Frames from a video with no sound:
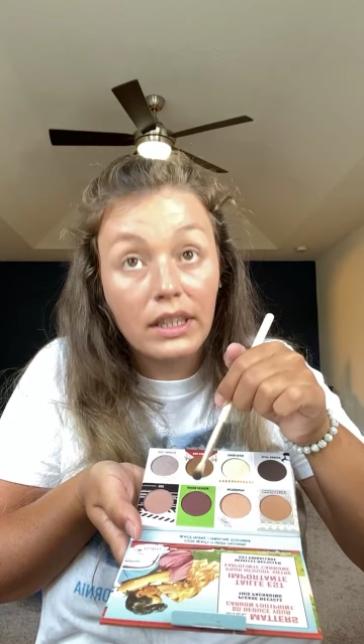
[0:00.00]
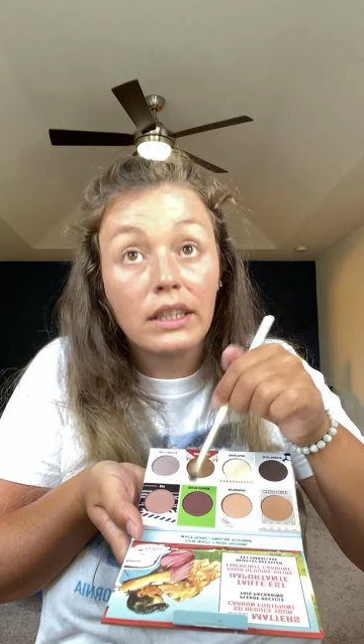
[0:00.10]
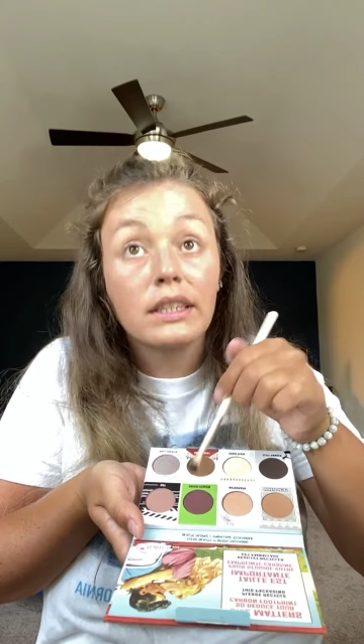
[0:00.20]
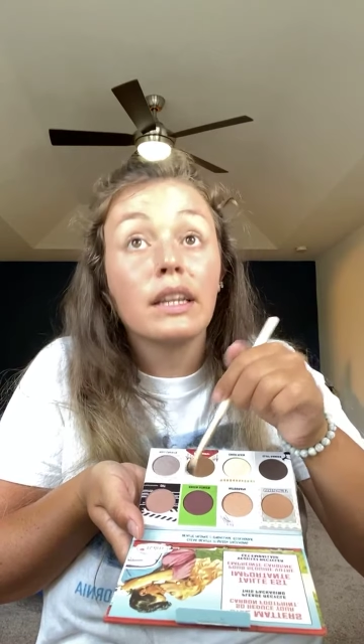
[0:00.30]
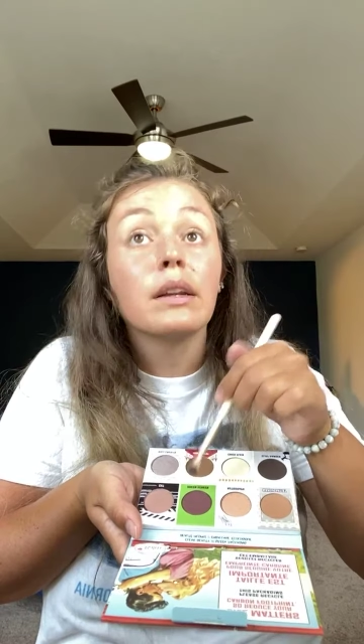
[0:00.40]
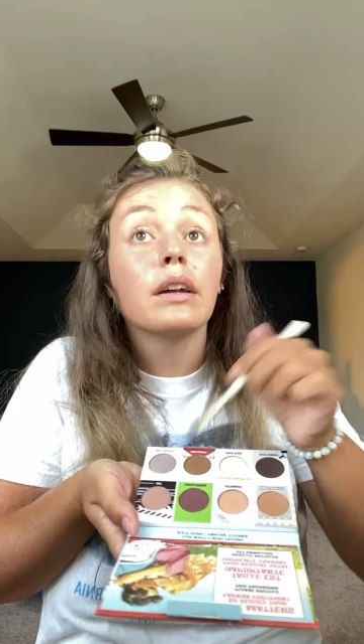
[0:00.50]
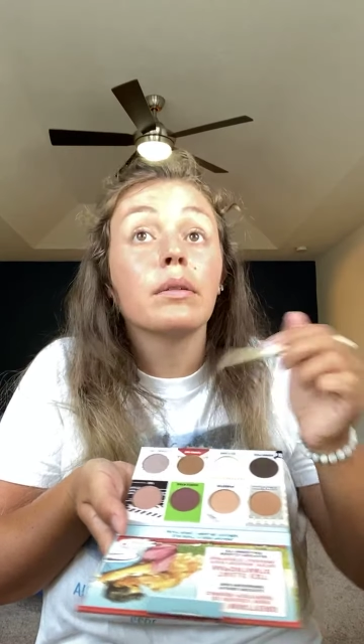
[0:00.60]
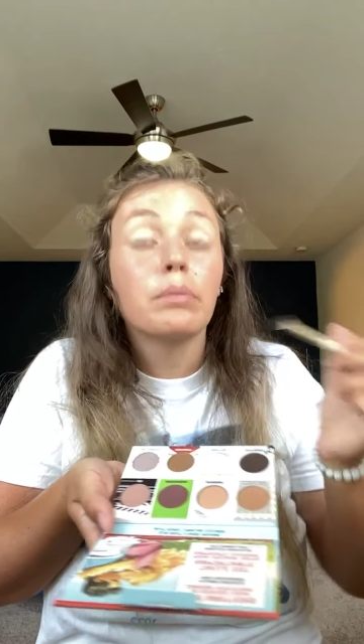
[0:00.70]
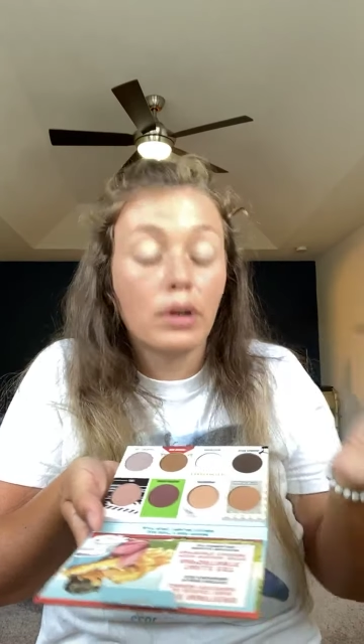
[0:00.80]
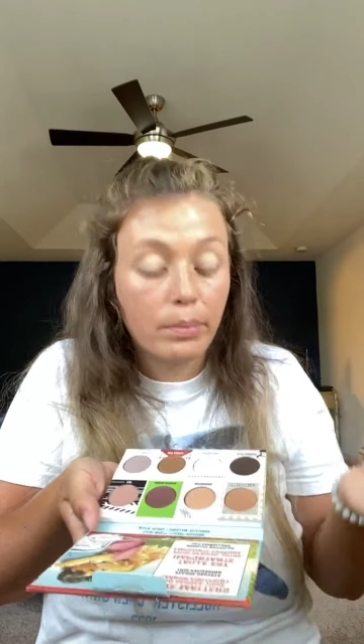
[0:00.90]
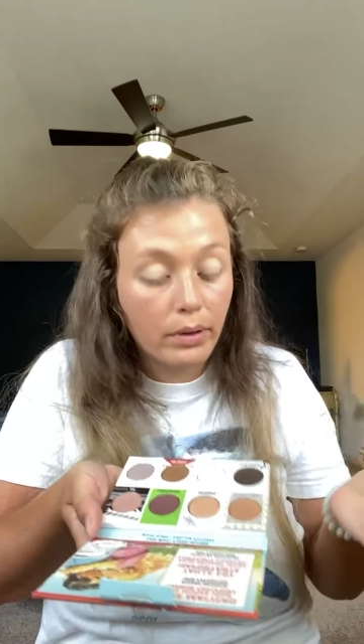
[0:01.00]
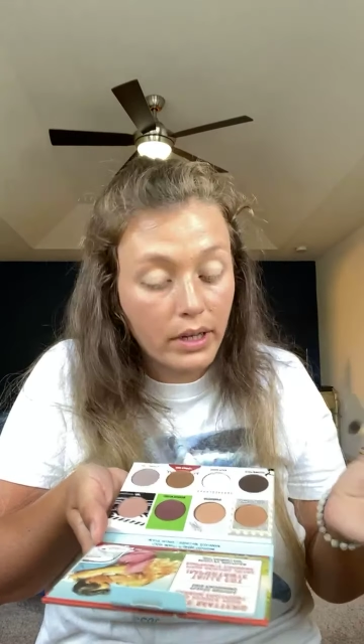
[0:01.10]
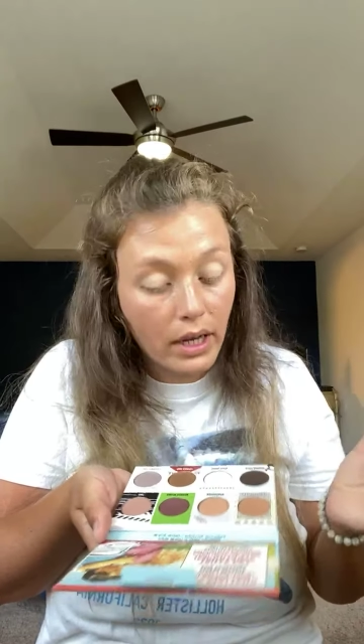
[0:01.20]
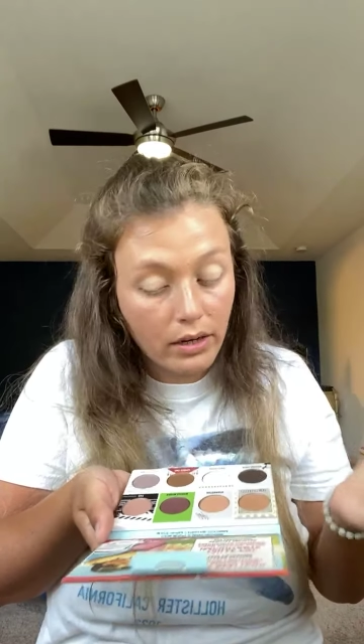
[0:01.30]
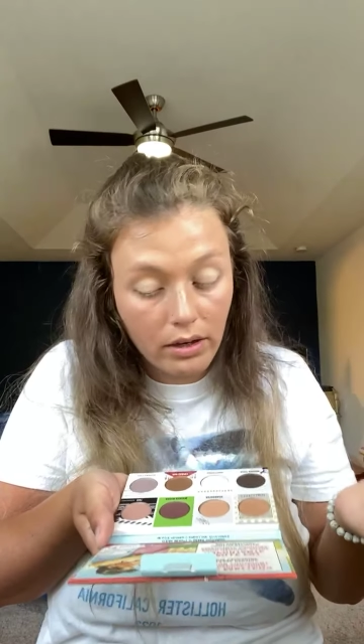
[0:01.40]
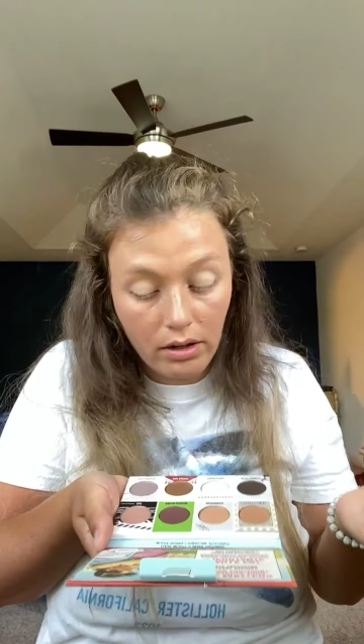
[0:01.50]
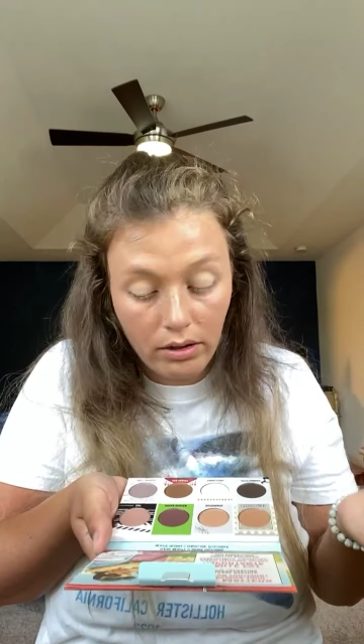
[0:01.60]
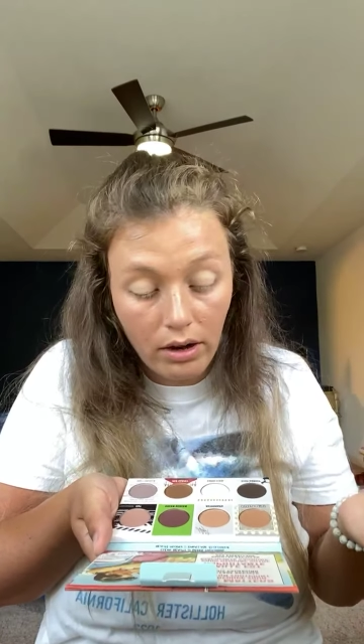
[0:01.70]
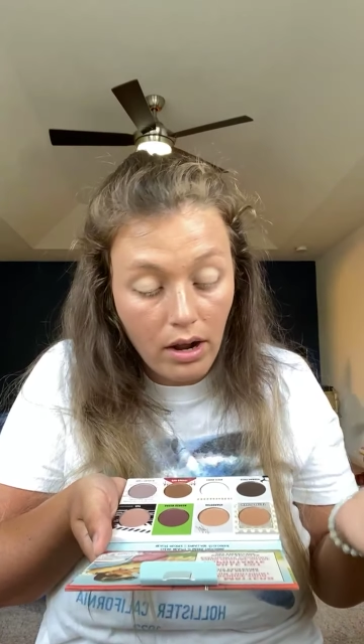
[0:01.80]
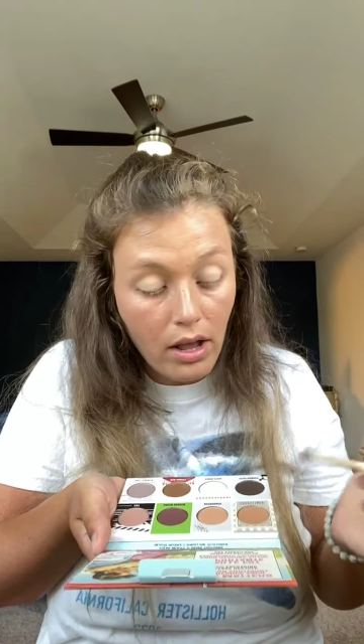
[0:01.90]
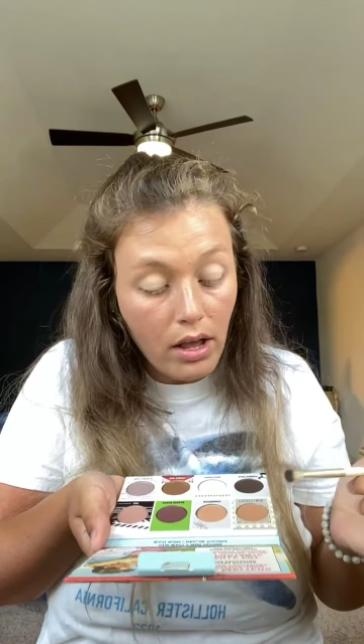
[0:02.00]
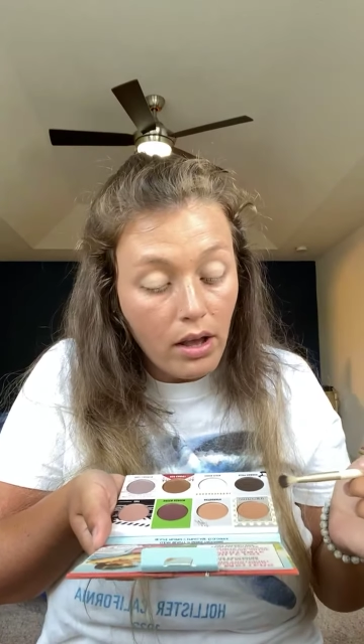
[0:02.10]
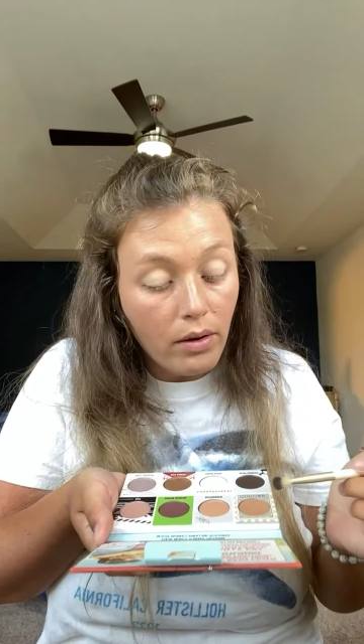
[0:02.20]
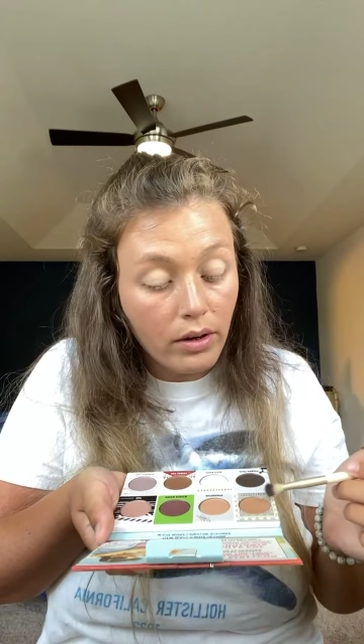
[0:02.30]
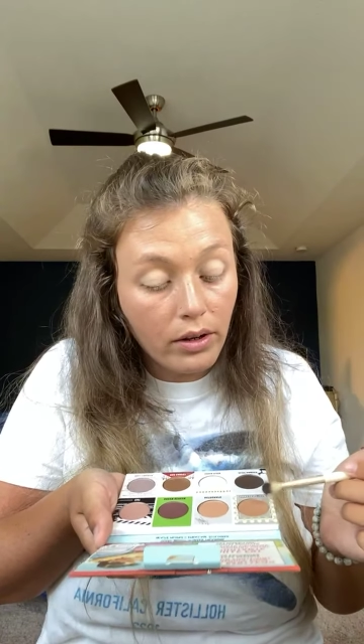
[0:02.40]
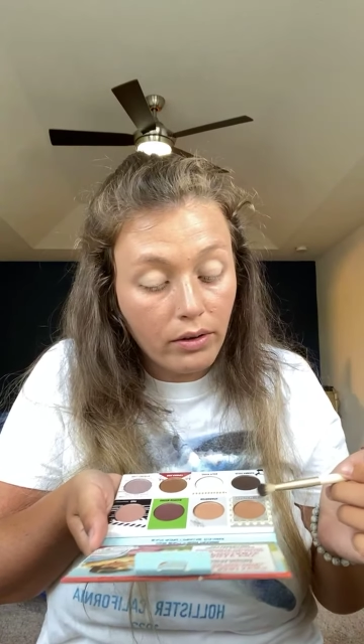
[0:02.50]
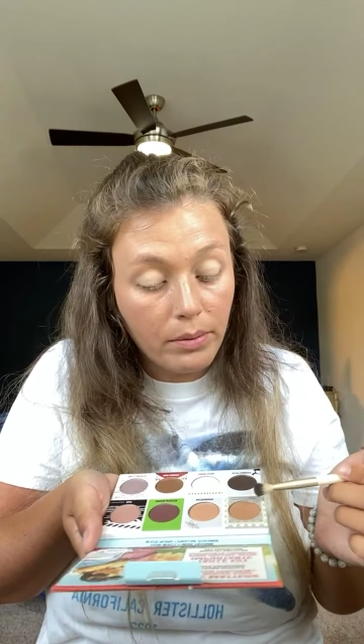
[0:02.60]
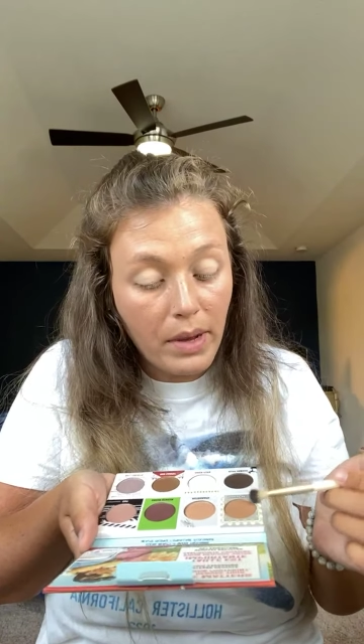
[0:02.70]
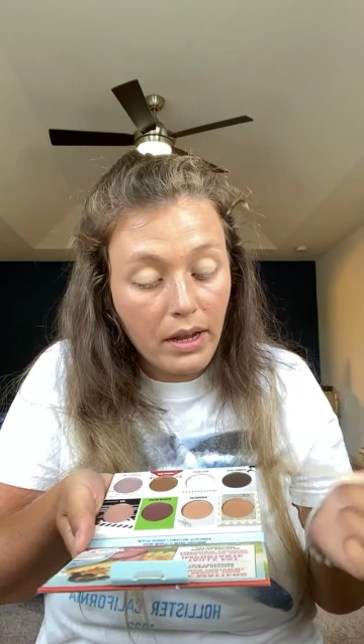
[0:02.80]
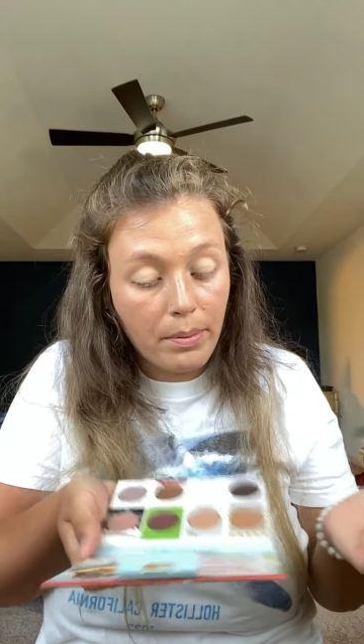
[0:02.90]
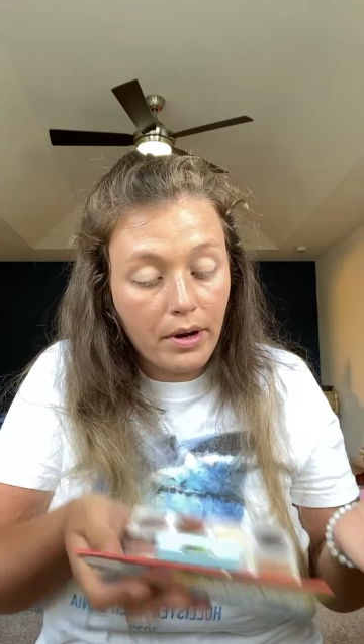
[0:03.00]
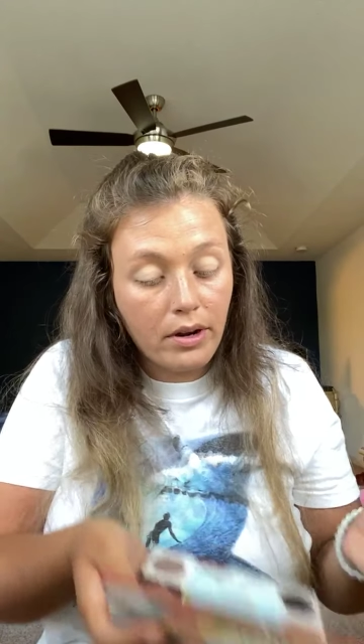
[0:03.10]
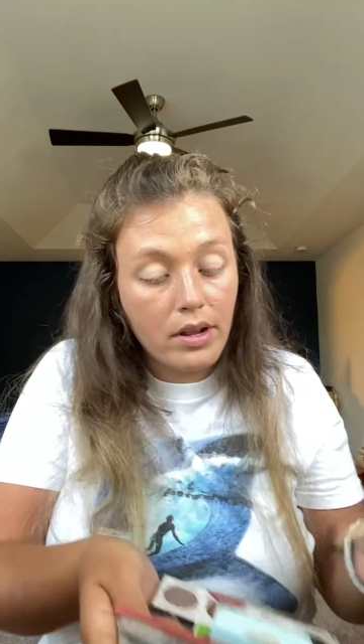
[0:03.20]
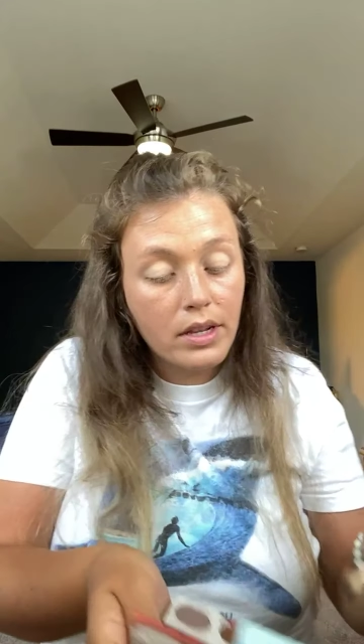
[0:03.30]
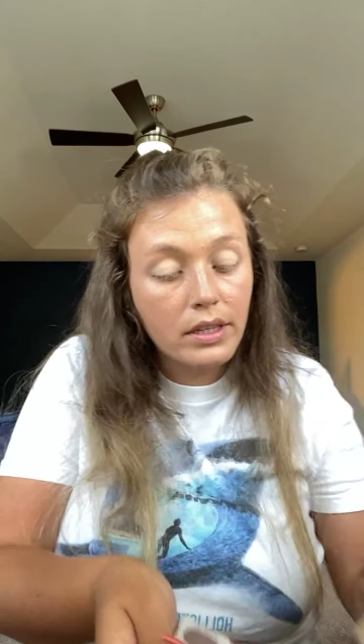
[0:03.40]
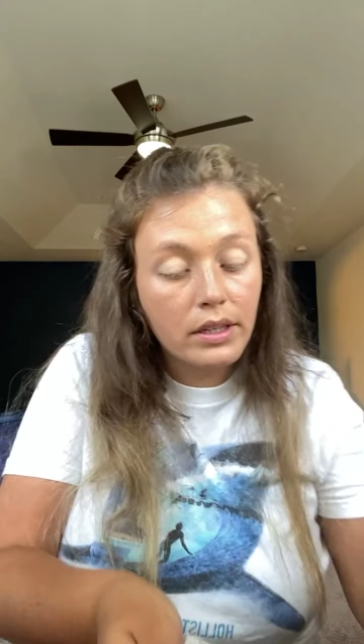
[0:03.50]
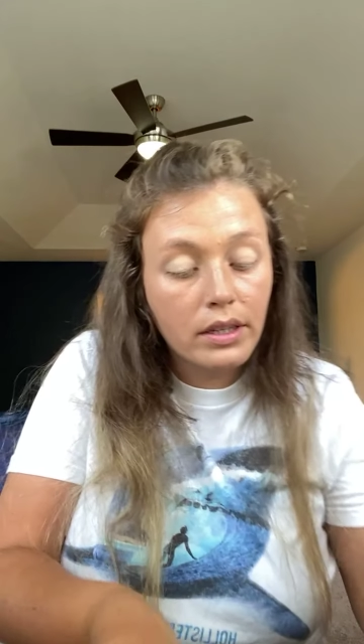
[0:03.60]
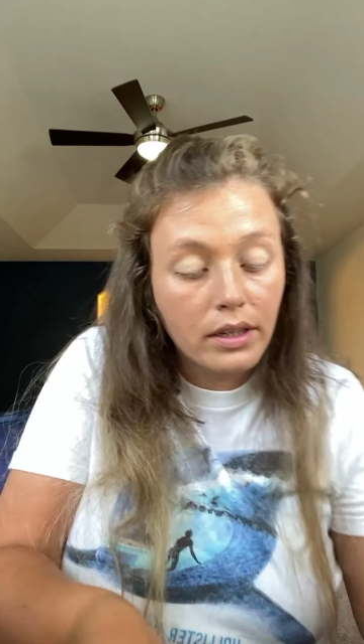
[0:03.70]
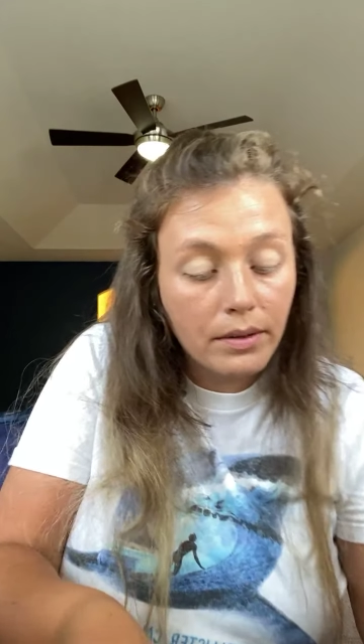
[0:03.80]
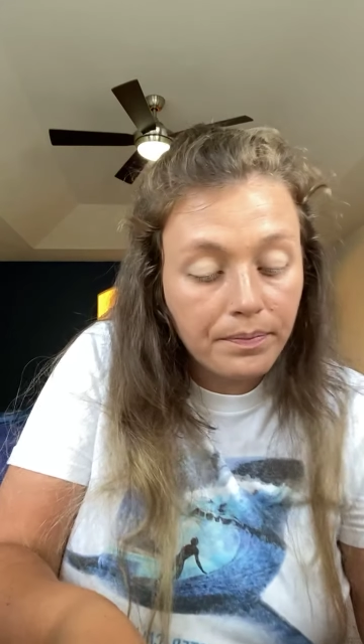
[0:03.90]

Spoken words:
this, like, purpley kind of color. I'm going to go into makeup artist.